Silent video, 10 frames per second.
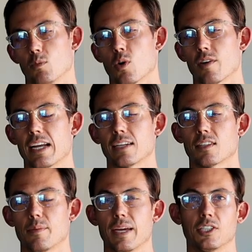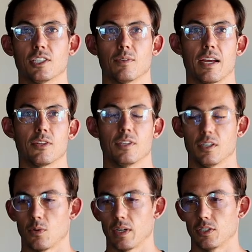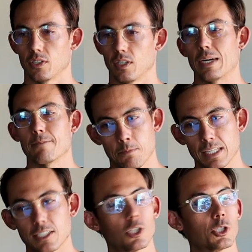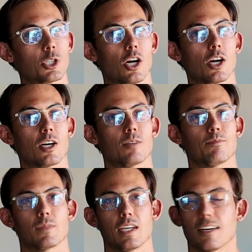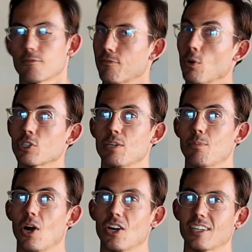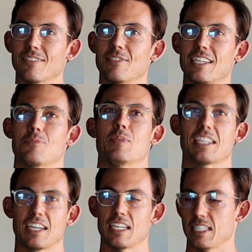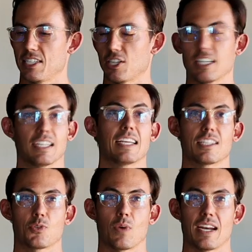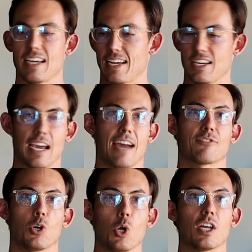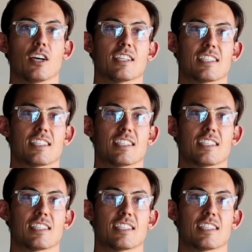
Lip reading: More of an exclamation rather than a question. But blisters are an unfortunate part of this, because you're gonna get sweaty and you have to hold on to